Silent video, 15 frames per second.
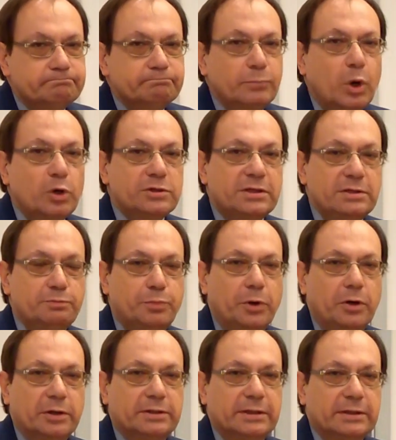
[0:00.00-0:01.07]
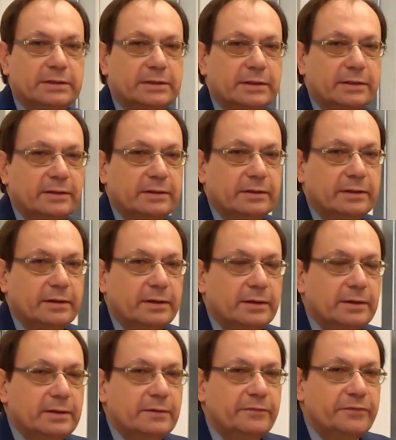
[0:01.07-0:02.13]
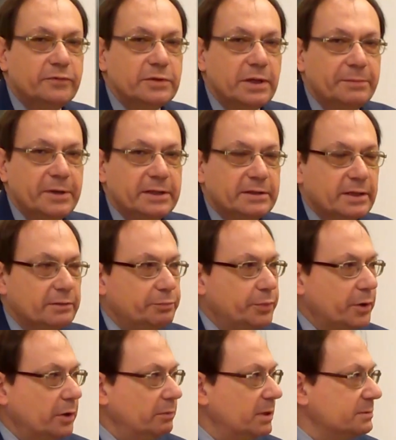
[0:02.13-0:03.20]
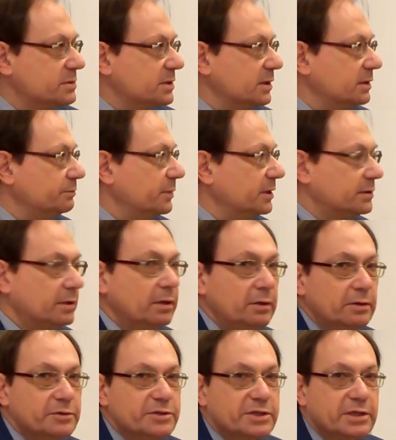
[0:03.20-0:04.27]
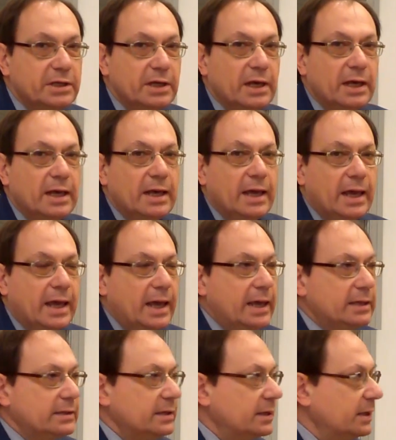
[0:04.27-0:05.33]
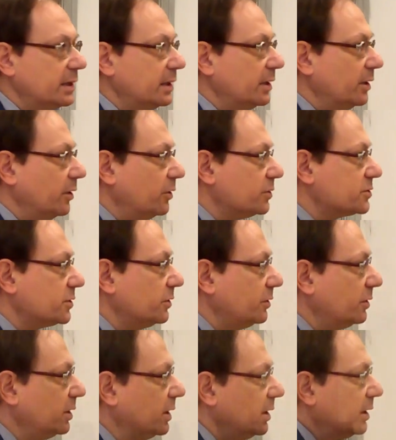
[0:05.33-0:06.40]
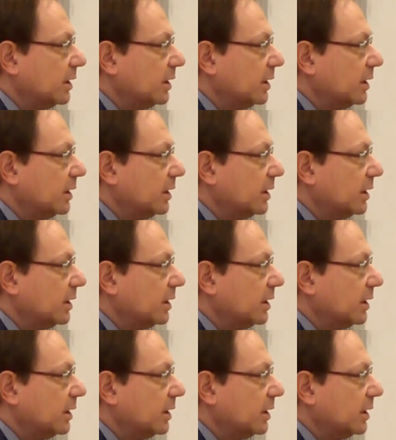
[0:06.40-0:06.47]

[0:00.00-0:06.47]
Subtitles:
most important fundamental problems in metrology, and also